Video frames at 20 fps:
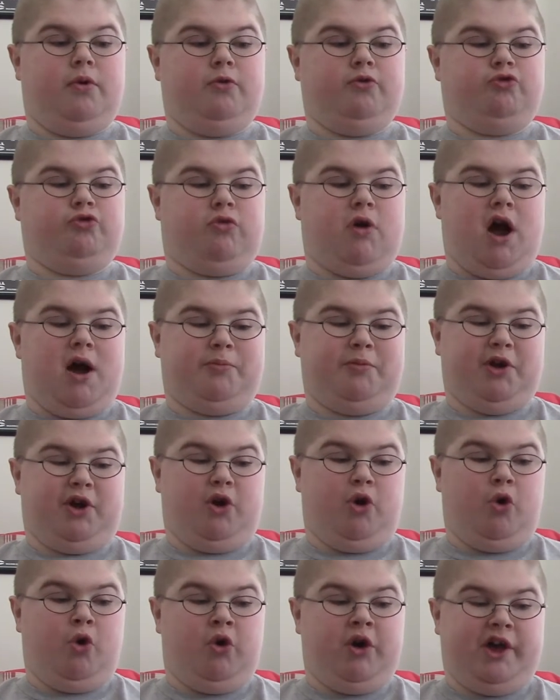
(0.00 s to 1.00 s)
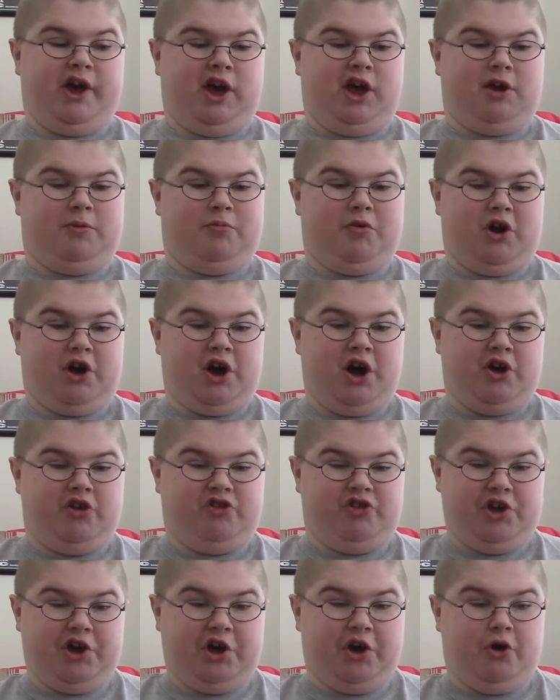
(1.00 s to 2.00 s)
tropical hand
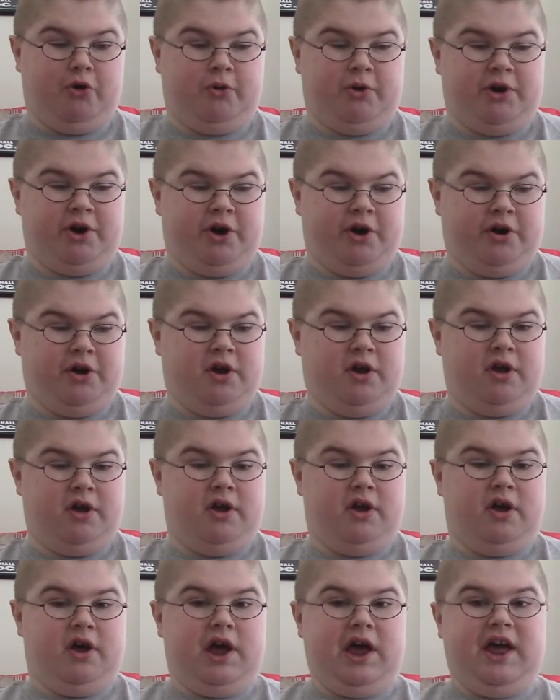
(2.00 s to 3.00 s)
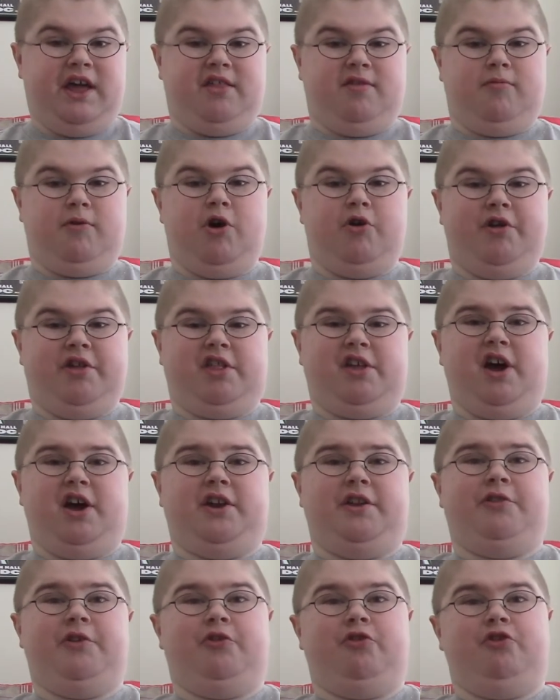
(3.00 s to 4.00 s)
percussion going on, as well as kind of the